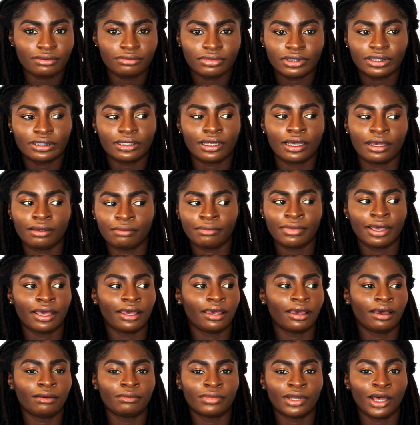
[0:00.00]
I'm just like,
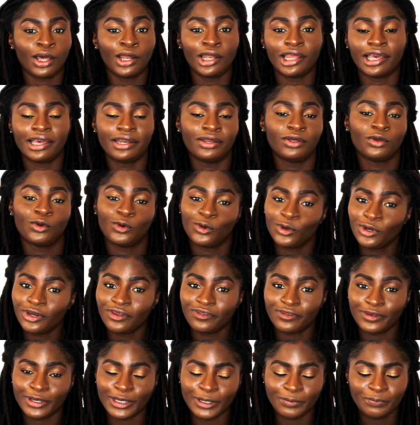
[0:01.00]
mate, I'm not learning all
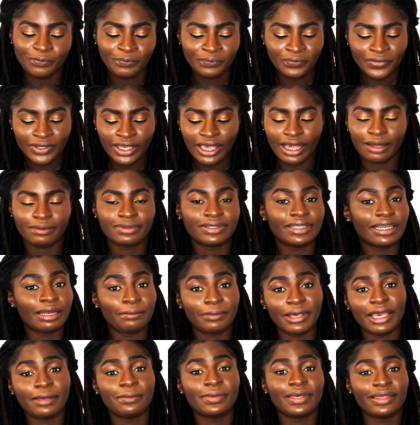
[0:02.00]
of it. I'm
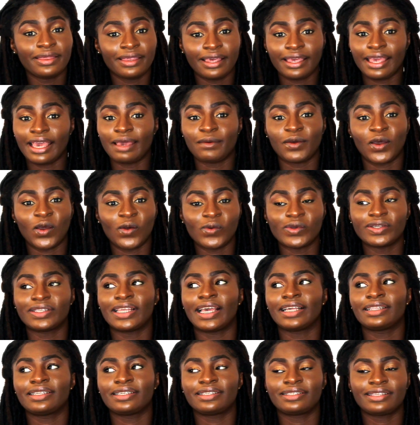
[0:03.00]
still a baby in the game, I always
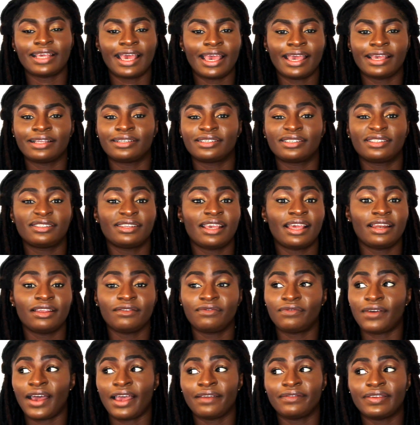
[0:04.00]
like to say. Just
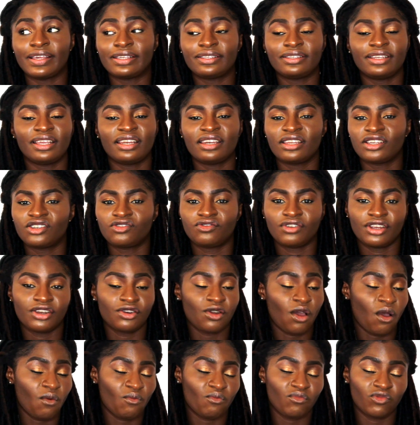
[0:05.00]
nearly 5 years in the industry,
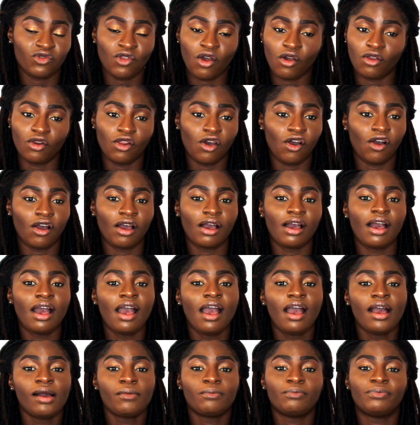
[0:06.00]
not long,
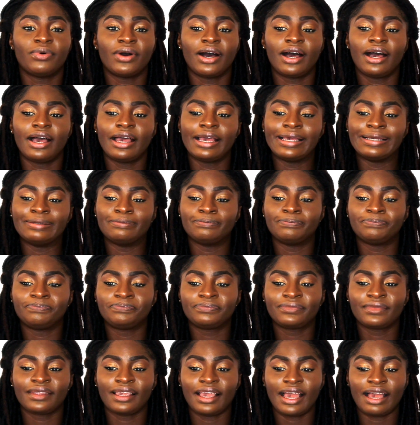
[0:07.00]
but
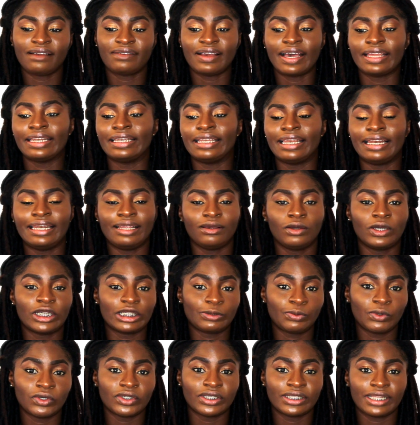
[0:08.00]
I've had the little
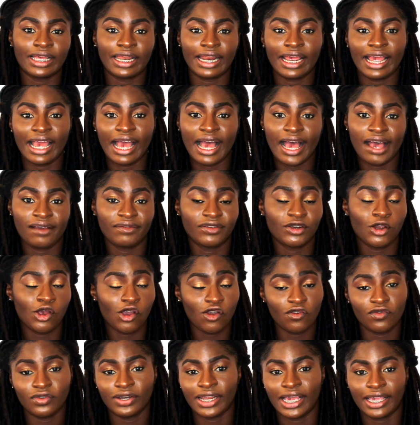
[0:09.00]
exposure that I have, and
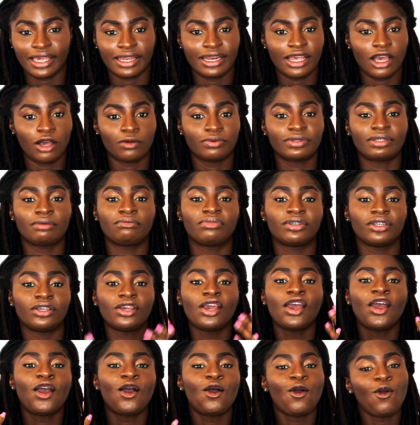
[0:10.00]
hopefully I can help
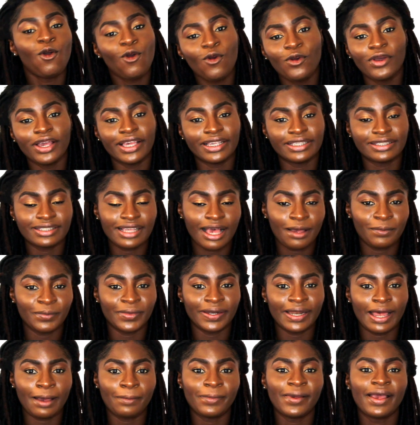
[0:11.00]
somebody who is
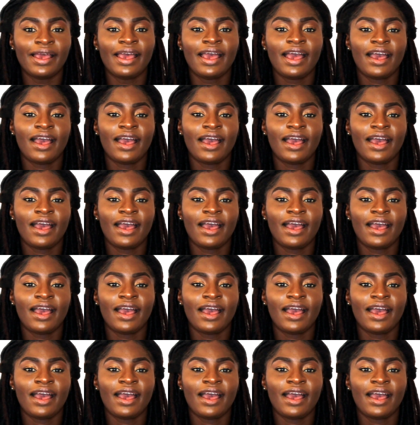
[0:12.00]
coming up.